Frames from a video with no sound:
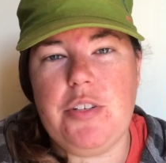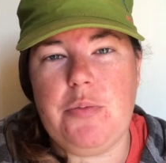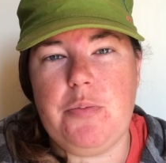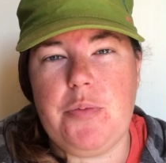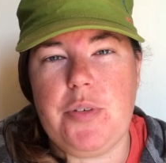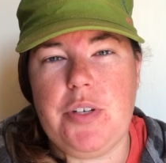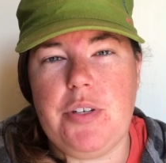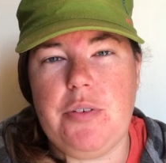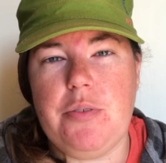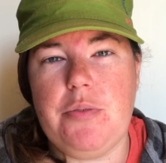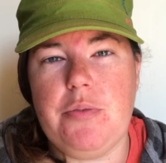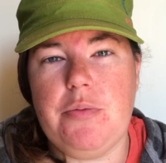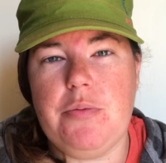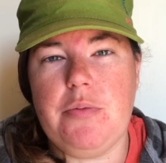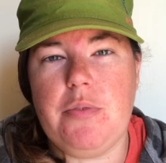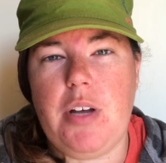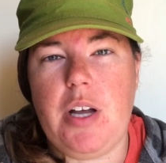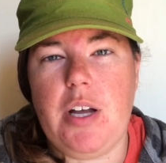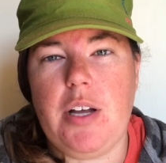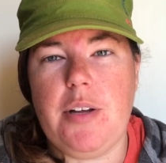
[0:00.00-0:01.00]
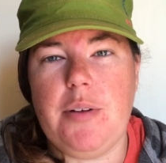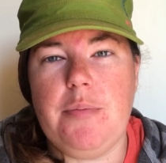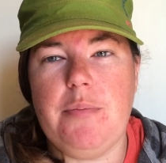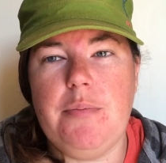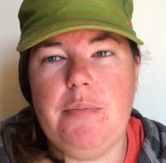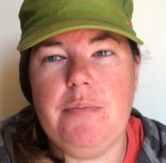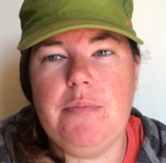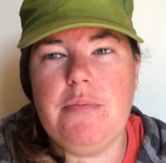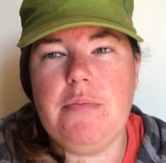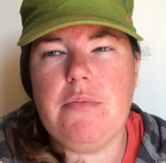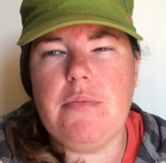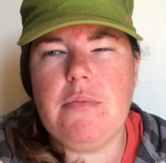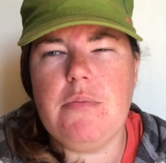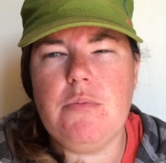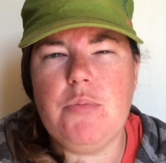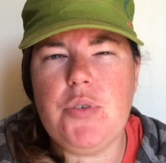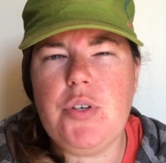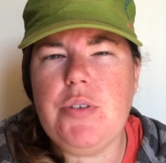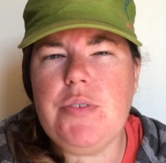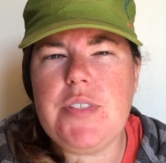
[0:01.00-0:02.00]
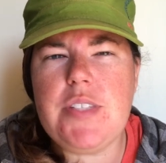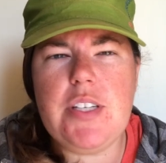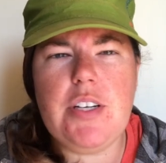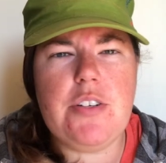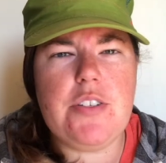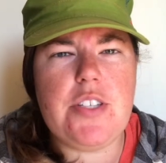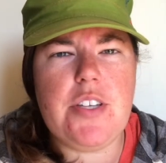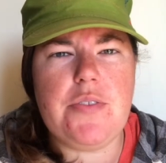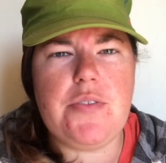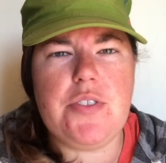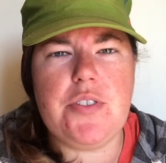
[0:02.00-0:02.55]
and we don't see ourselves